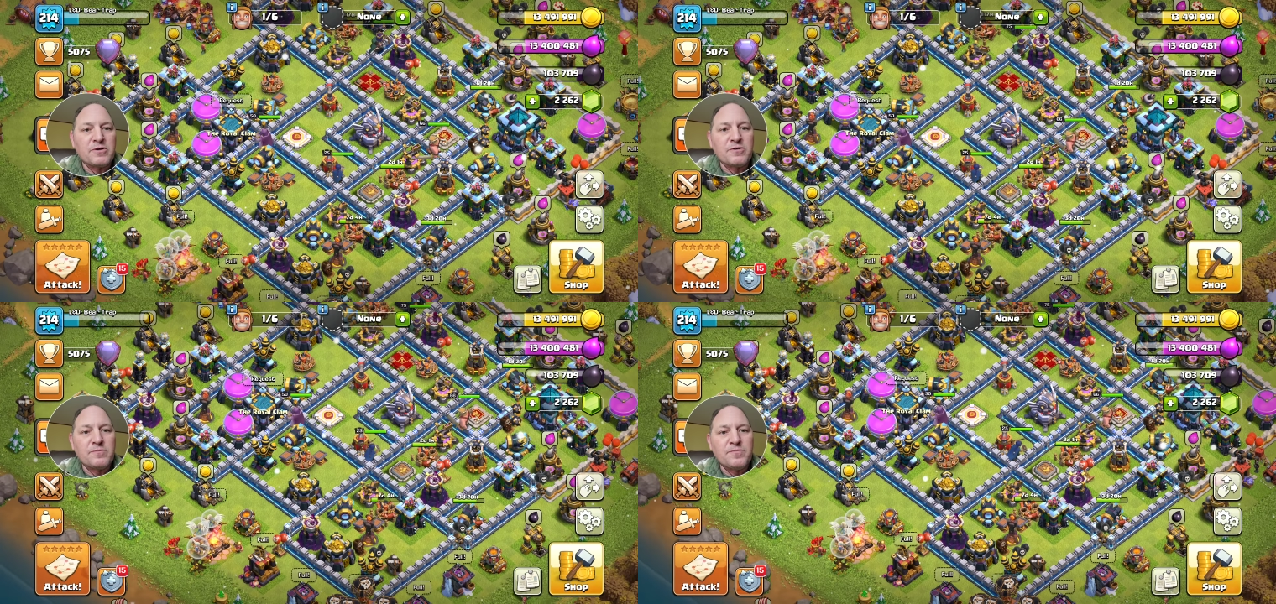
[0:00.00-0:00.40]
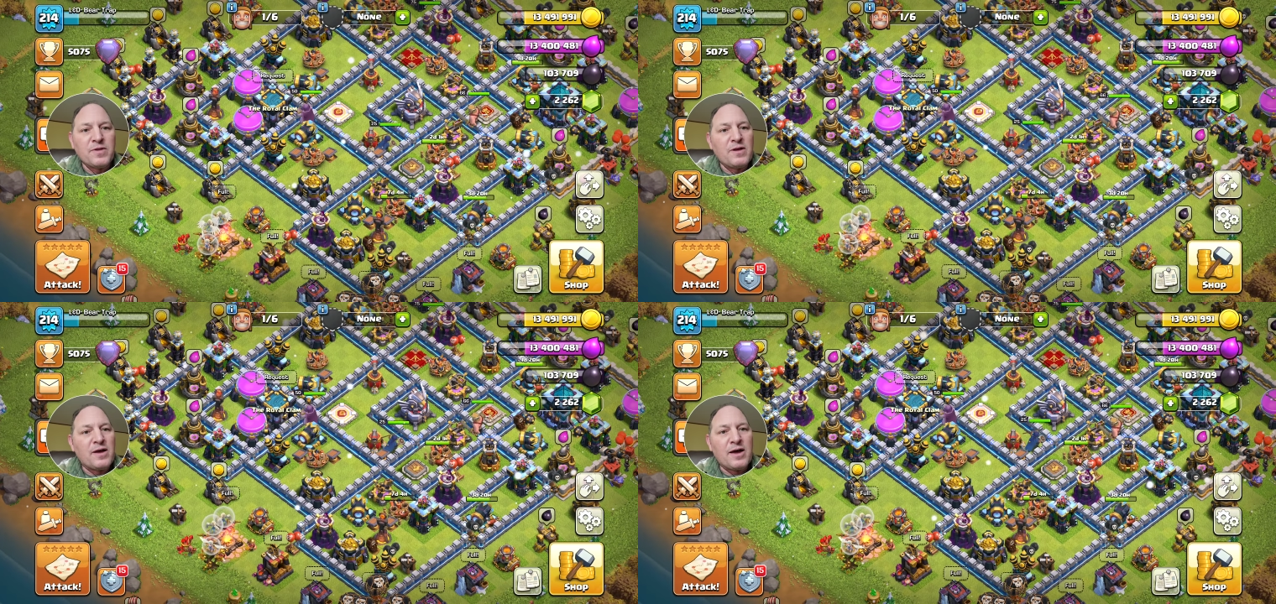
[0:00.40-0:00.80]
rather,
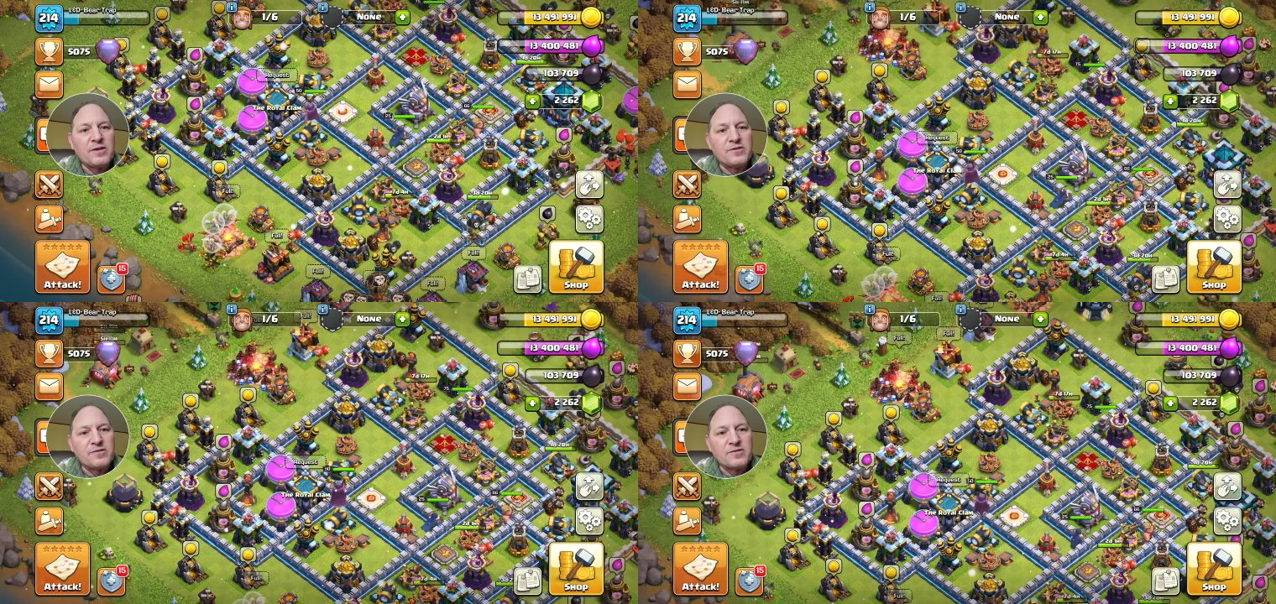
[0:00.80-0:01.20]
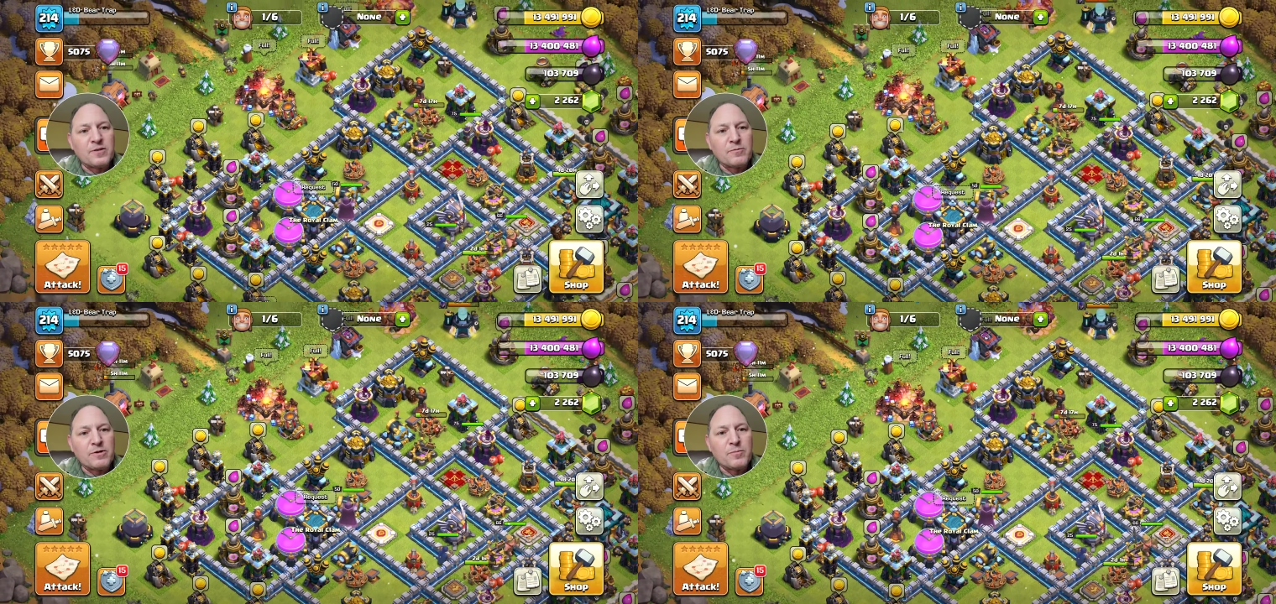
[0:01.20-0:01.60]
I just
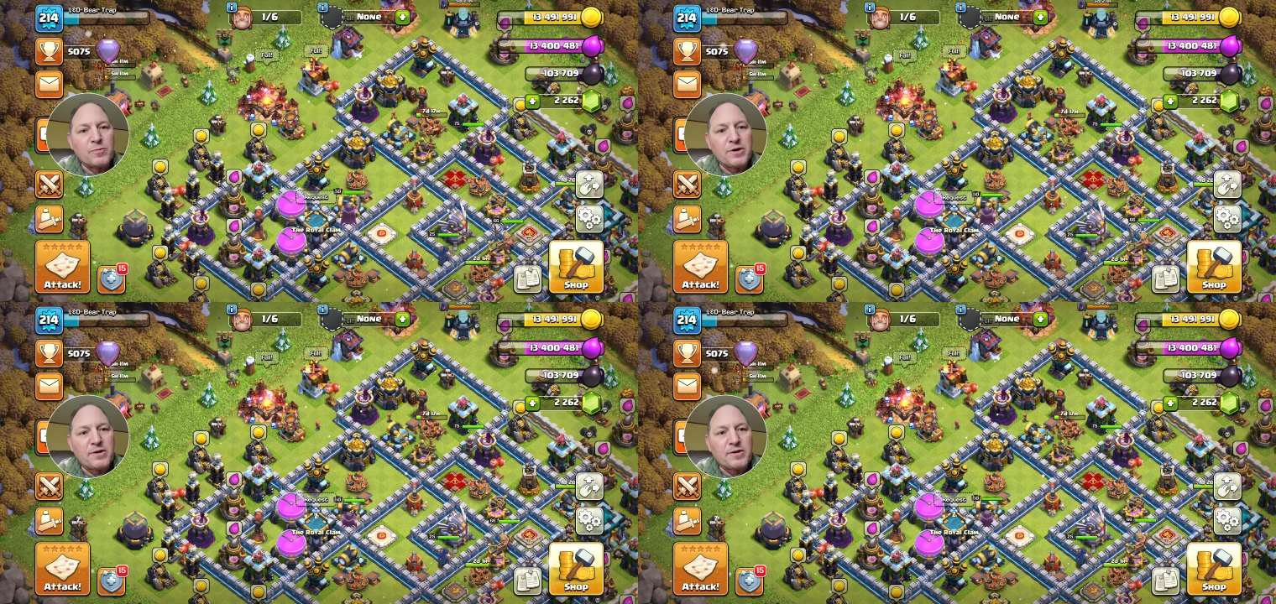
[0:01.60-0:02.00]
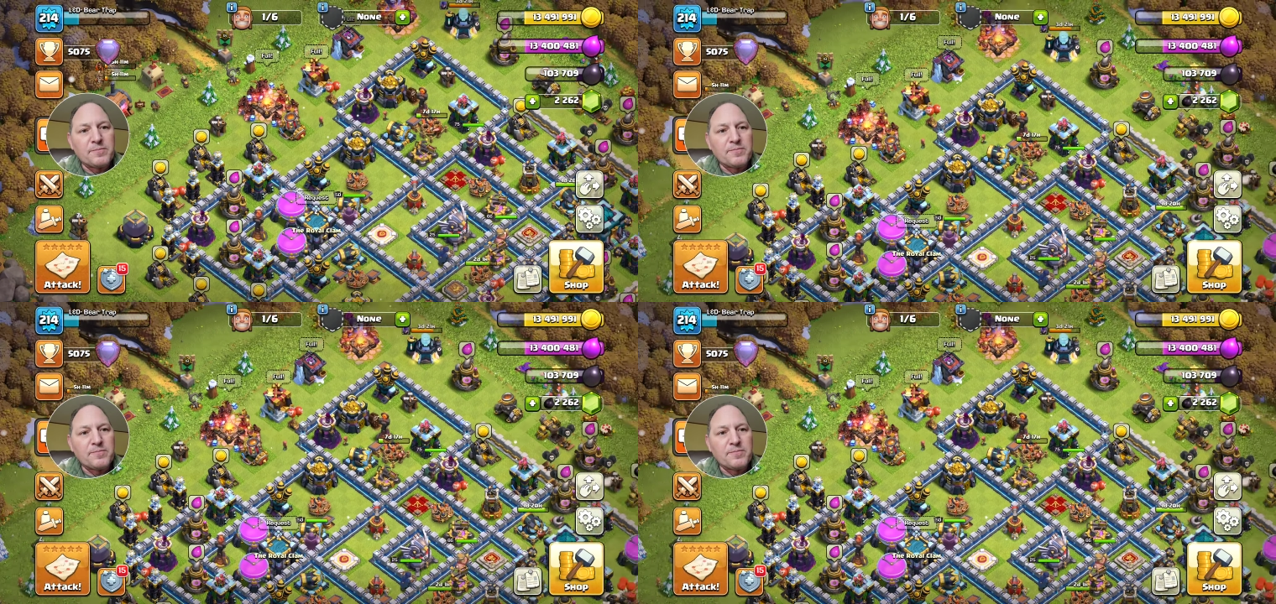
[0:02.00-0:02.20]
upgrade a brick,